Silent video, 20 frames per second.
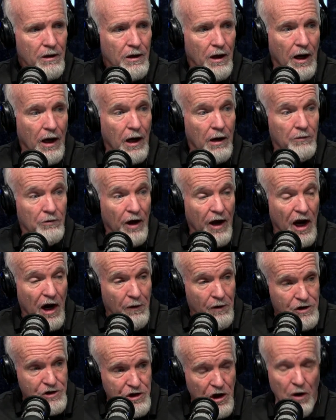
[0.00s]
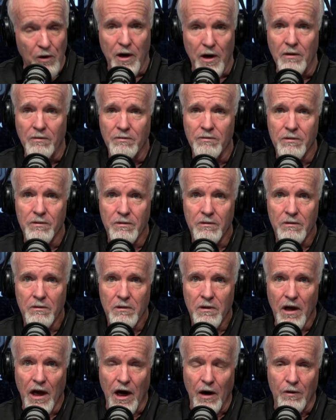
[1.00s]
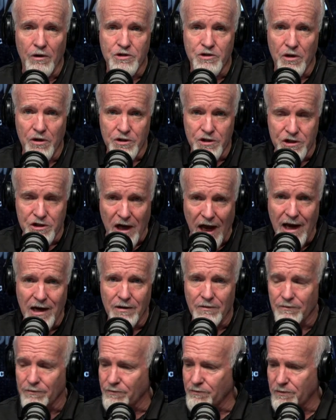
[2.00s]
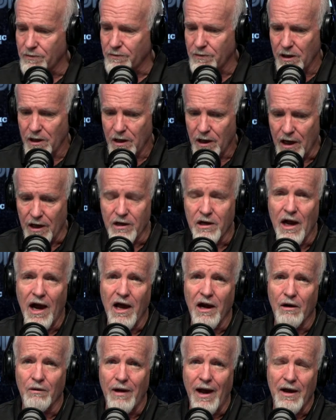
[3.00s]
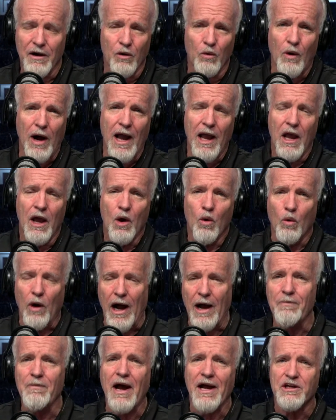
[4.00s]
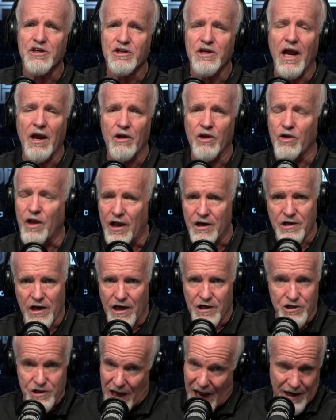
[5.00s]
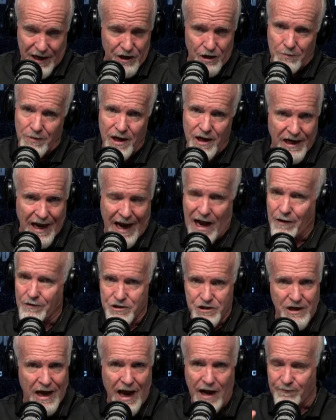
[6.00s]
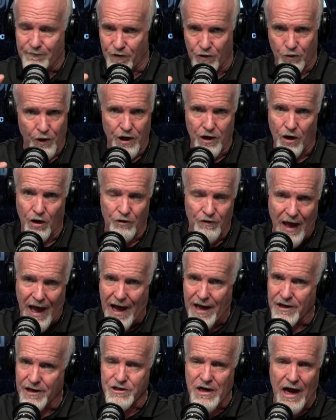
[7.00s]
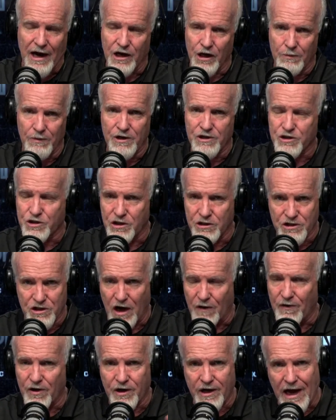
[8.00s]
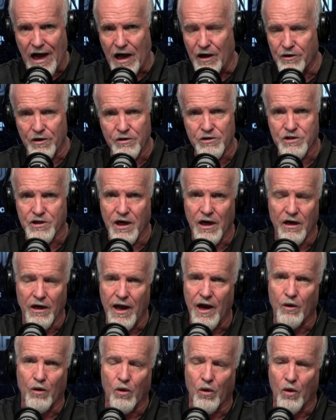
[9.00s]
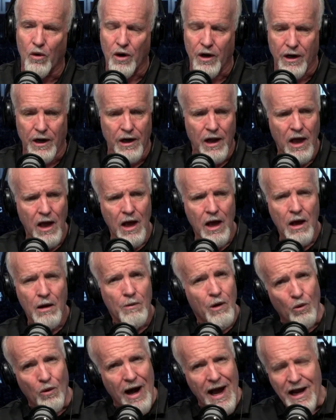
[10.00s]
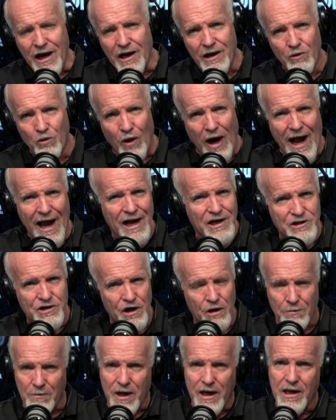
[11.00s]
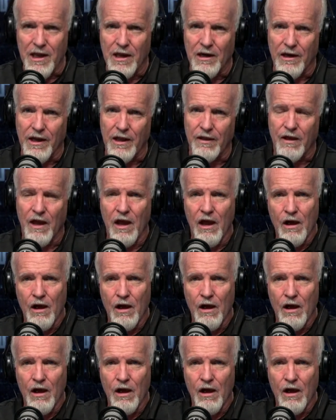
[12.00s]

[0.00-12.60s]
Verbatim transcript: Arizona. Utah, Arizona State. And Colorado. In Colorado. Why? I'm not saying it's not going to be Cal, Stanford. We know that. It's not going to be Southern Cal, UCLA, or Oregon. But why is it immediately